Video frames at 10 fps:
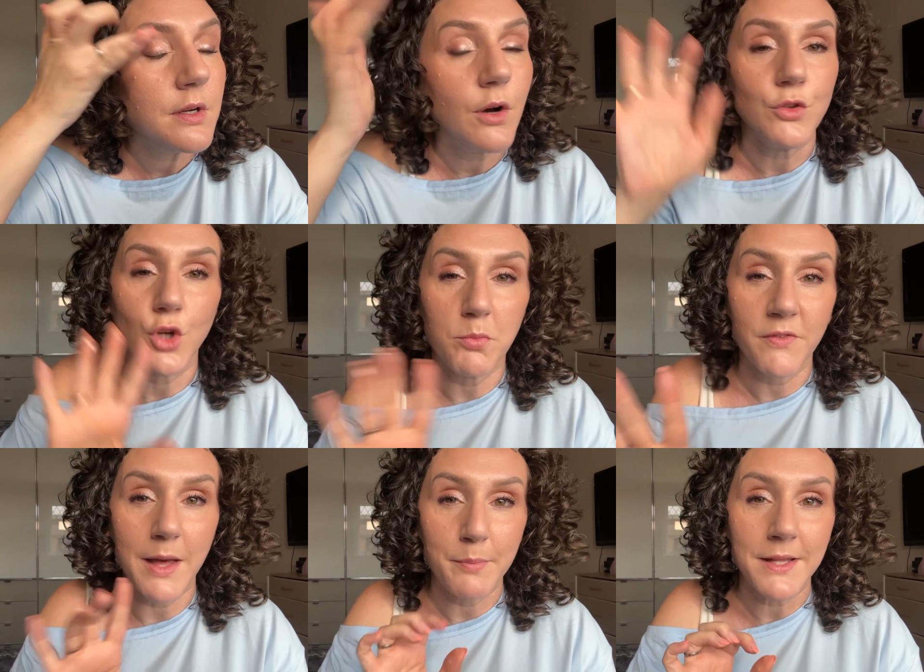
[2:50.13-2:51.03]
on top of
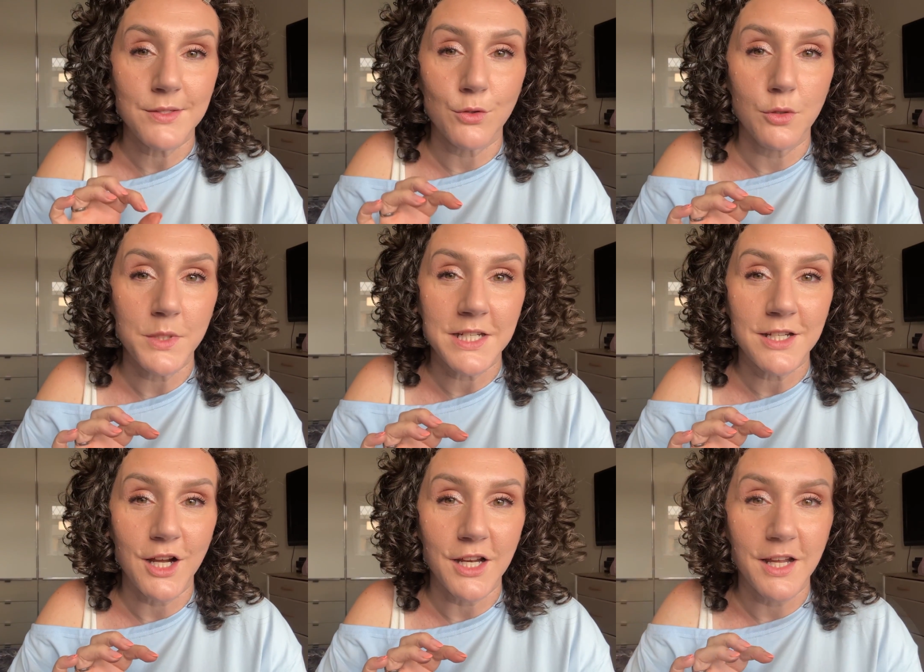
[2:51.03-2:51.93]
that pencil that we did
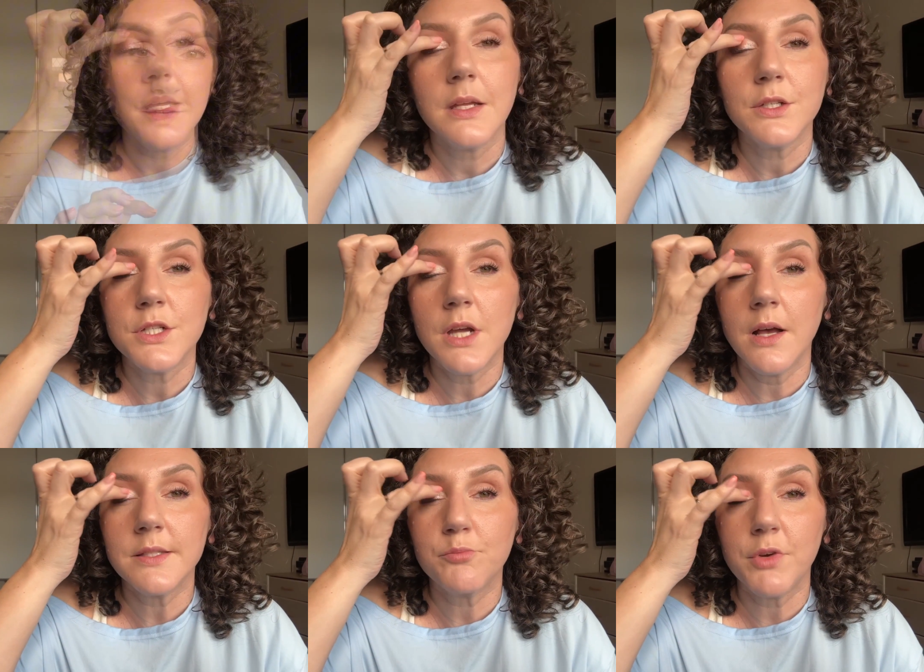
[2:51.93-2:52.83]
earlier,
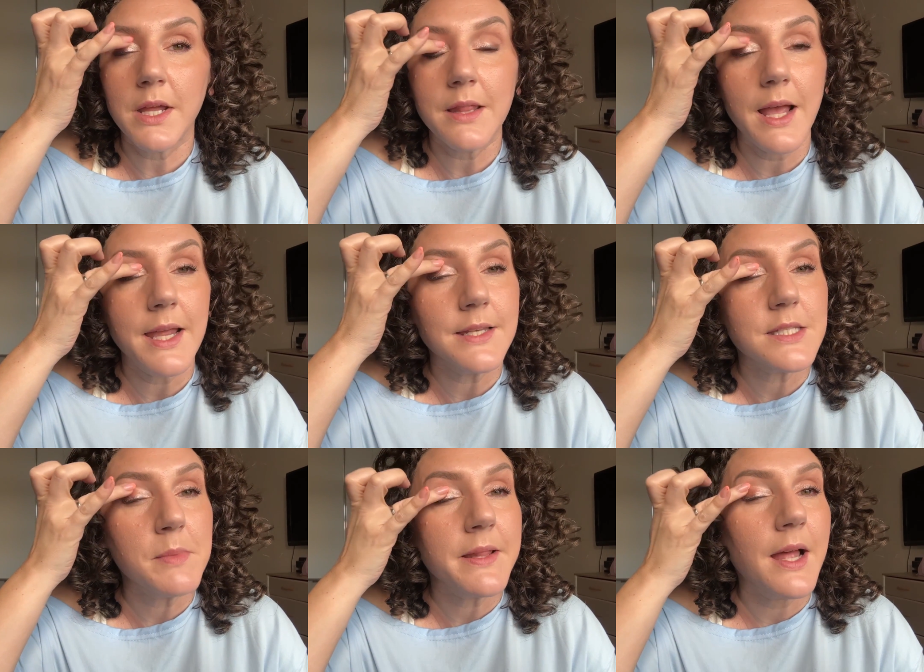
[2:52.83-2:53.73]
just bringing that in to
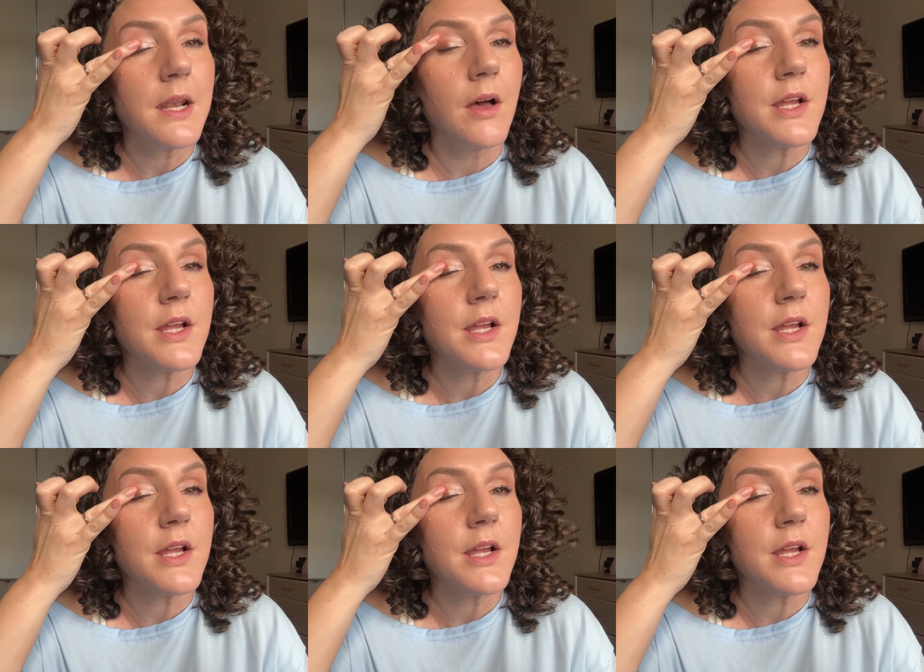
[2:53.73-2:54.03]
meet that light